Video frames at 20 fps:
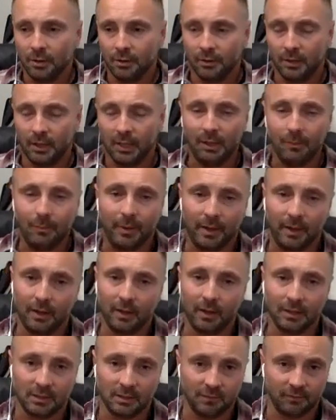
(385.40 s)
they get
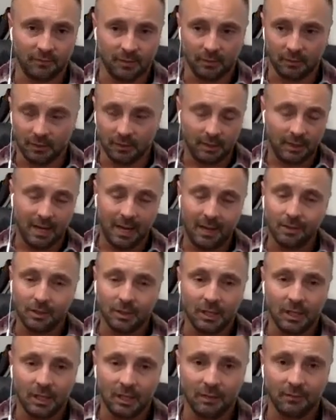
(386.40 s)
penalized severely. And now you
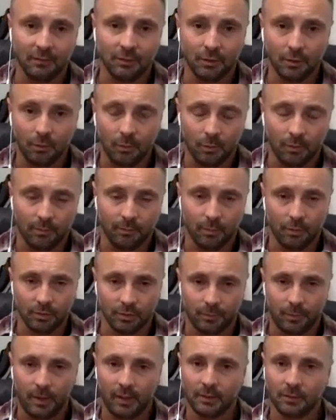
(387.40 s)
can't even do it with
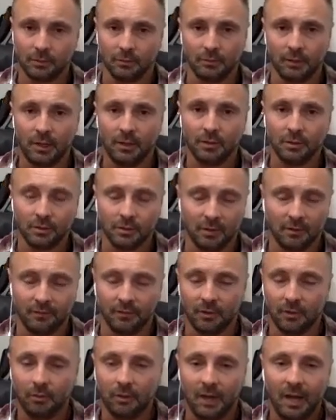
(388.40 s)
most banks or lenders. If you
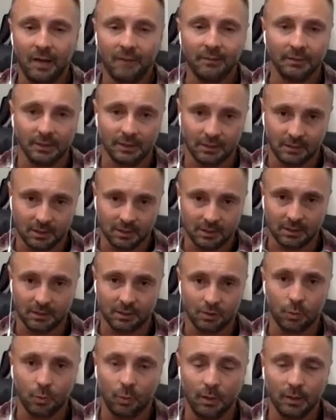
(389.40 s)
don't have at least a
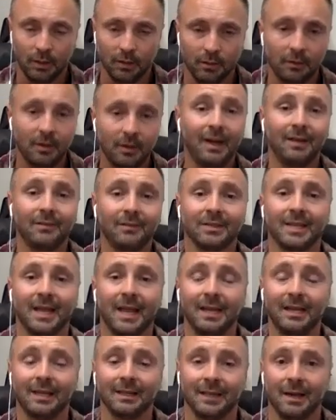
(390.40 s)
620, they're not even
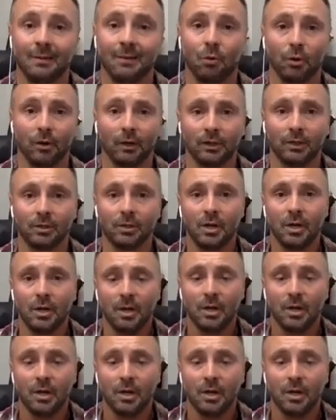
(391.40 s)
taking that mortgage.